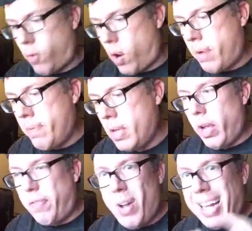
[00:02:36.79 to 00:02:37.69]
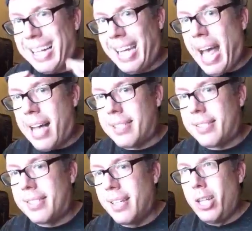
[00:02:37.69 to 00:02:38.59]
for it, if you had to
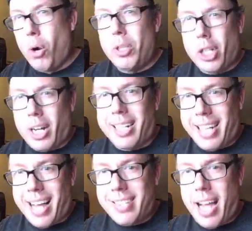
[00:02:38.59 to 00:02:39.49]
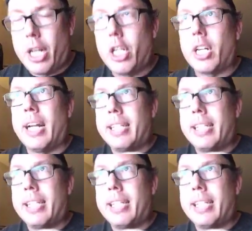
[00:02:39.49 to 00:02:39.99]
guess, you know what you're gonna guess at? You're gonna